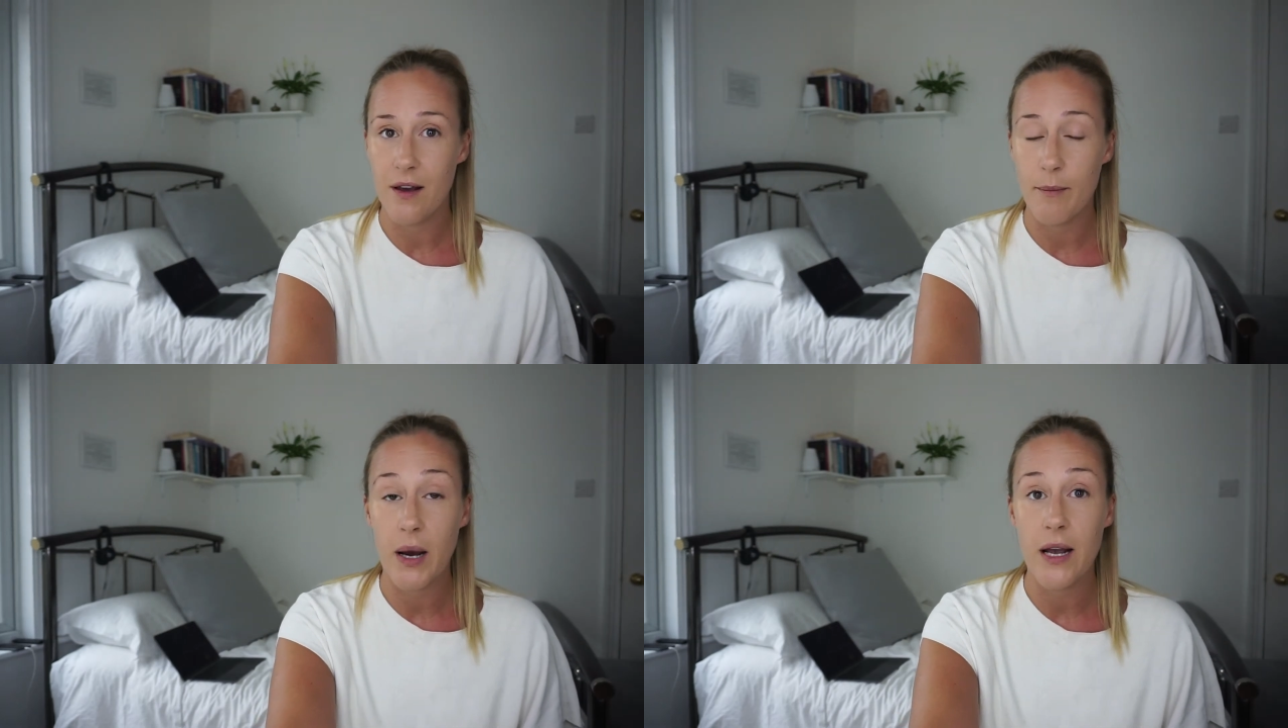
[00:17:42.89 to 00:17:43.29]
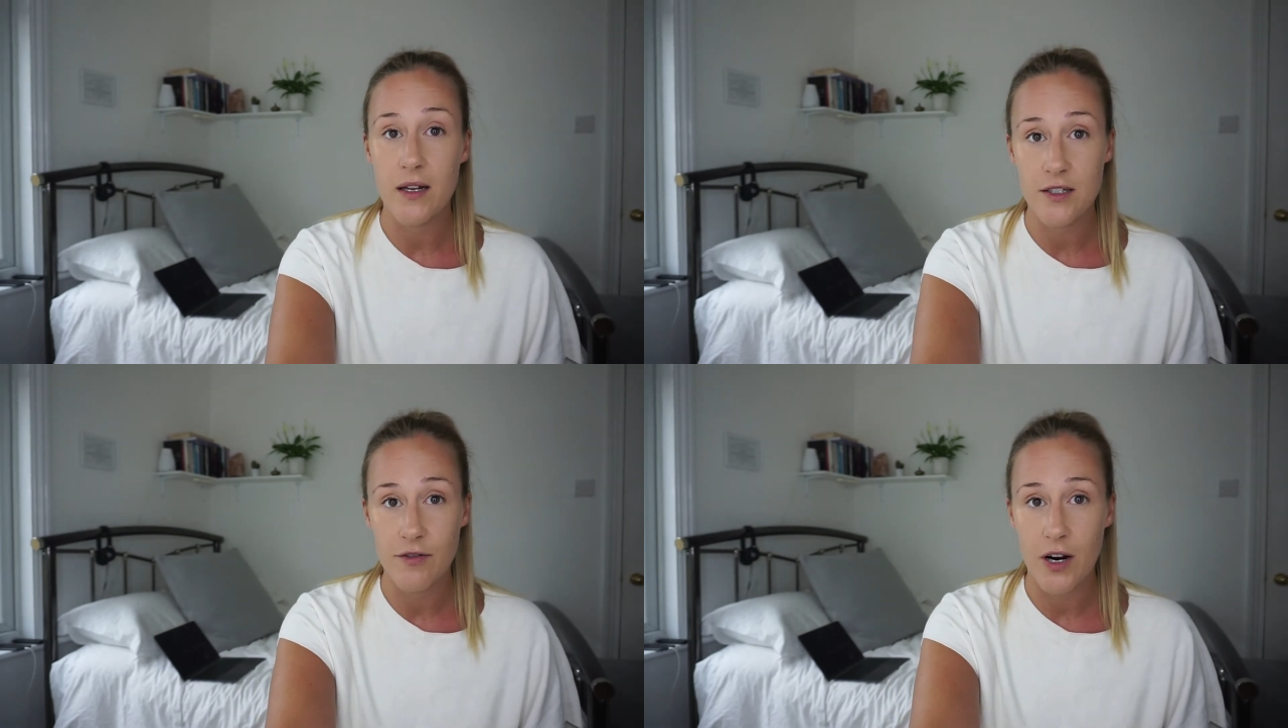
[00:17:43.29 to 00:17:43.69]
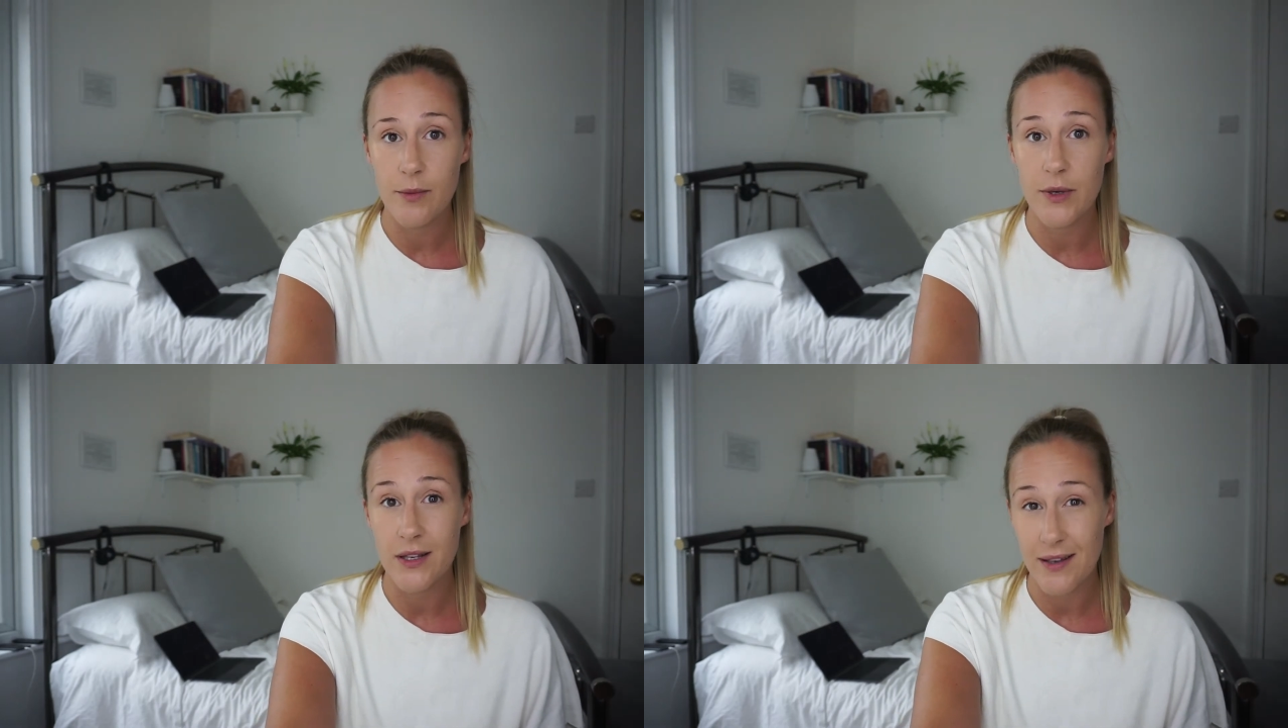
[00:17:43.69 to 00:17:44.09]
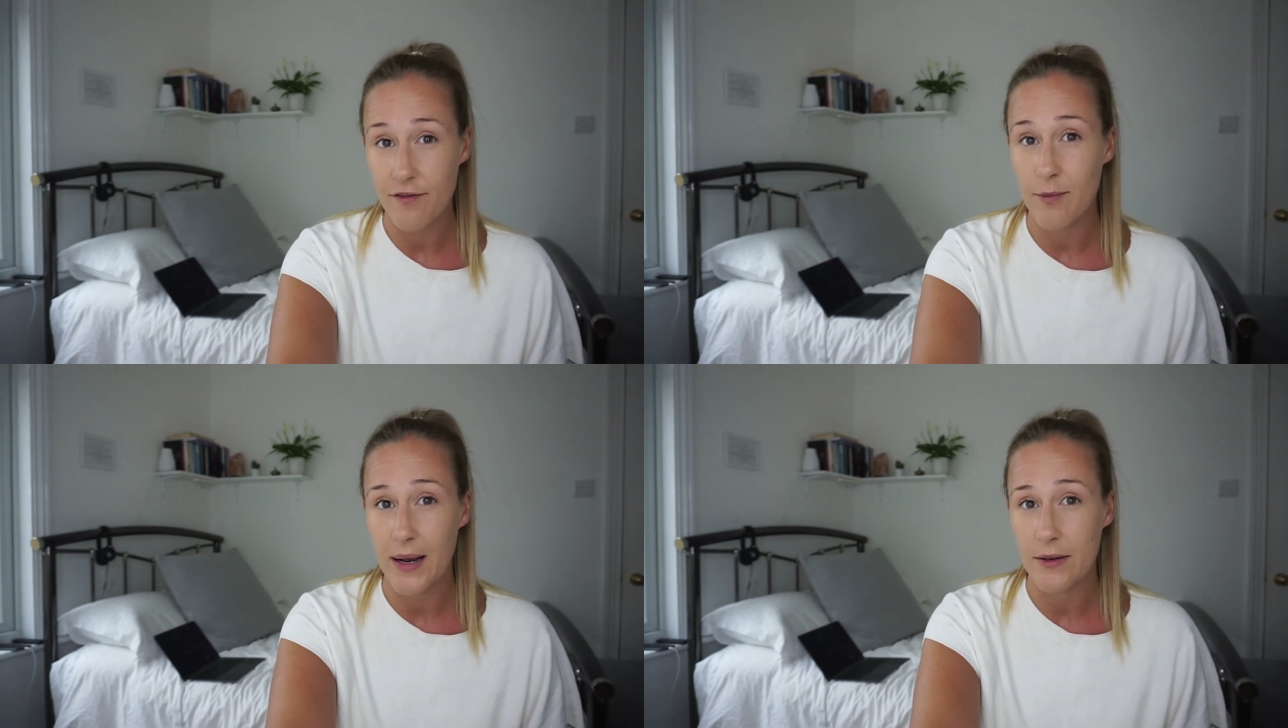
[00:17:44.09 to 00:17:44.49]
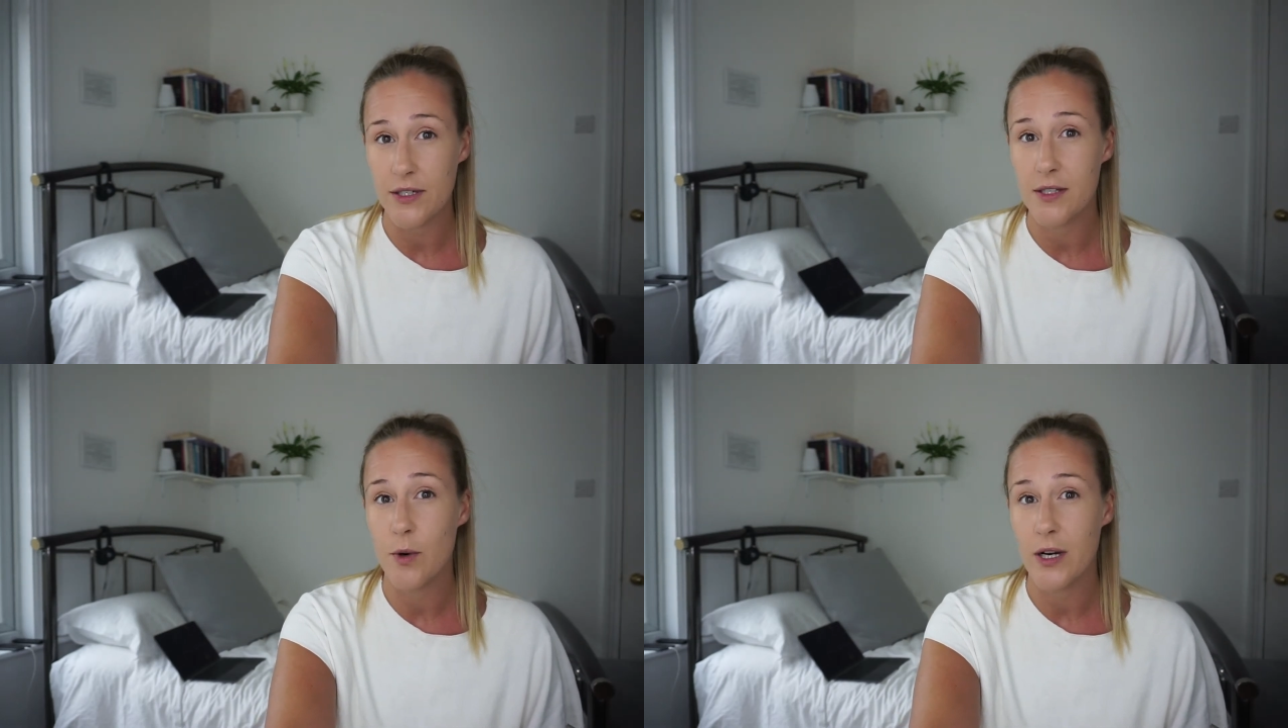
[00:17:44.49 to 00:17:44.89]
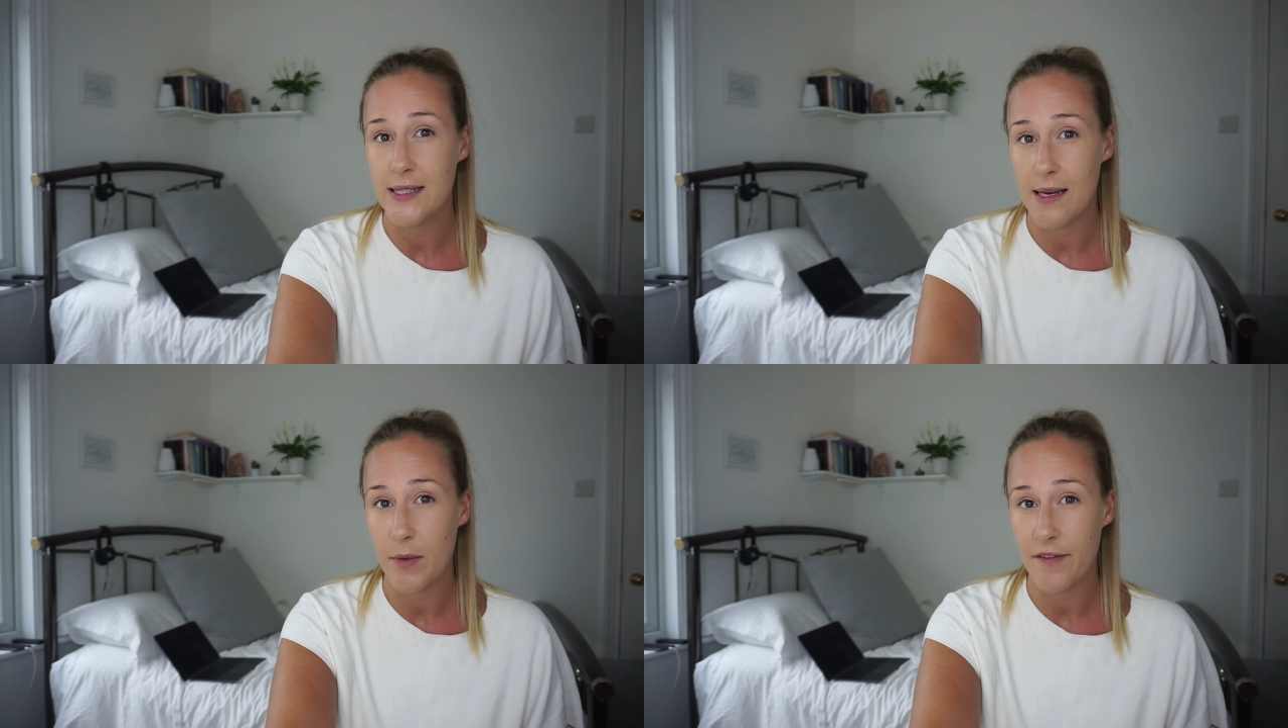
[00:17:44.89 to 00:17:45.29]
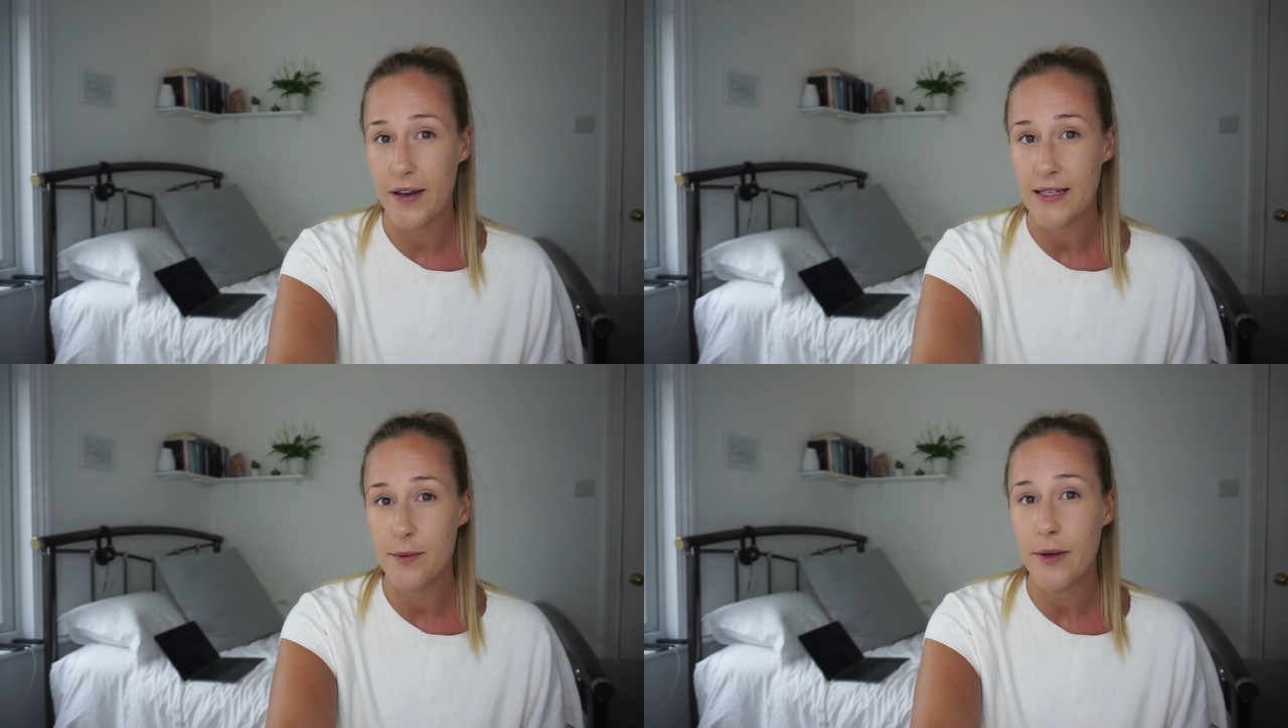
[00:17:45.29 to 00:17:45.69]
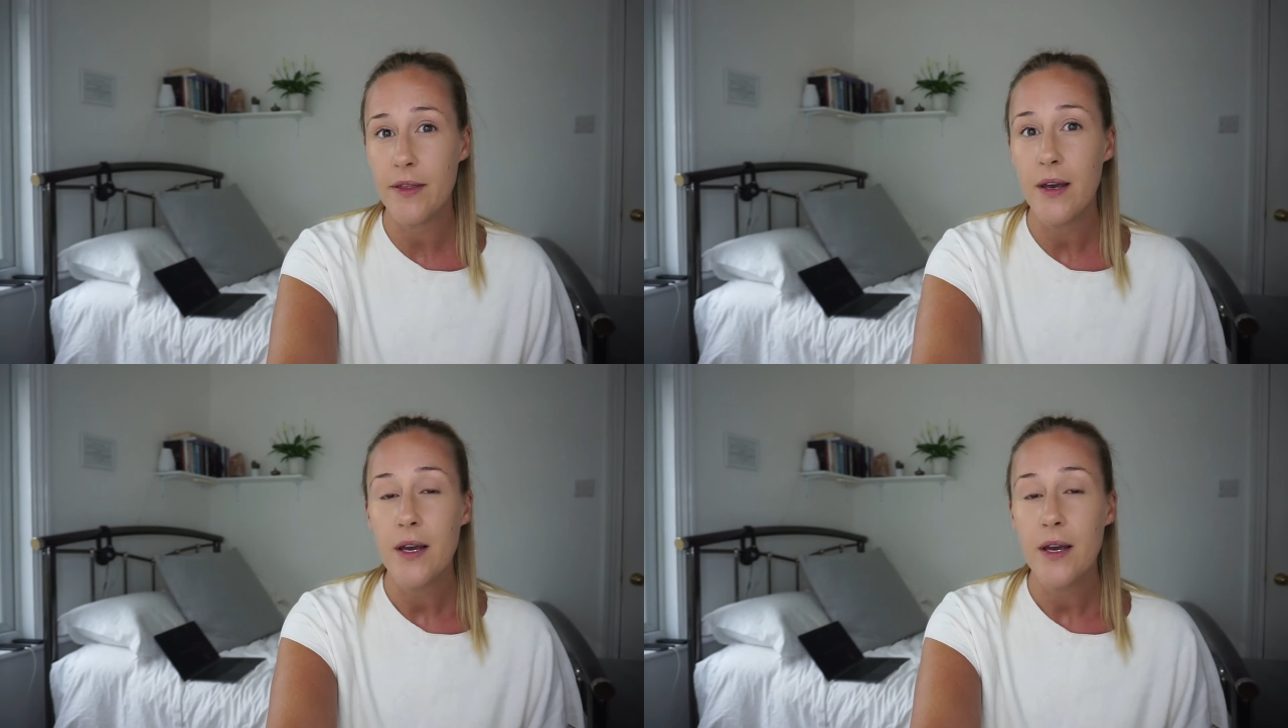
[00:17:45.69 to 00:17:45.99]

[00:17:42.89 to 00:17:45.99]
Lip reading: on my under eye with a different powder to what I set my face with.